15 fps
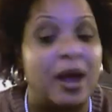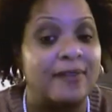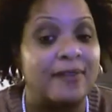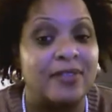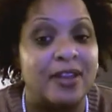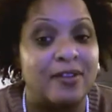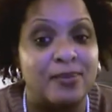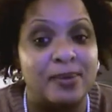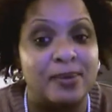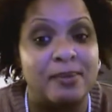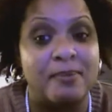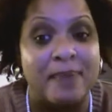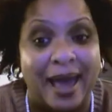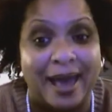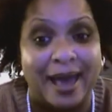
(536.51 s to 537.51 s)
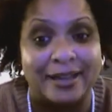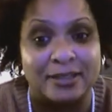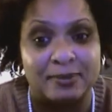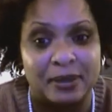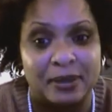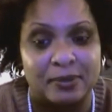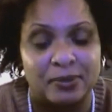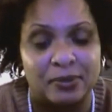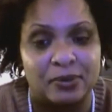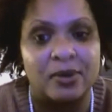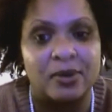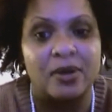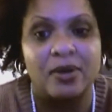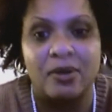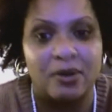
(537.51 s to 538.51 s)
i've never been bad to people
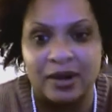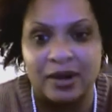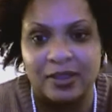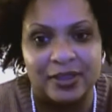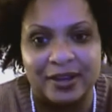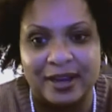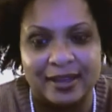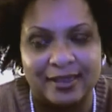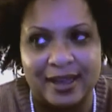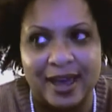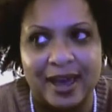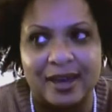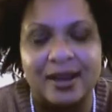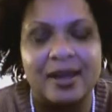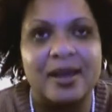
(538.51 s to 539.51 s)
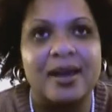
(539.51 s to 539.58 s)
or anything like that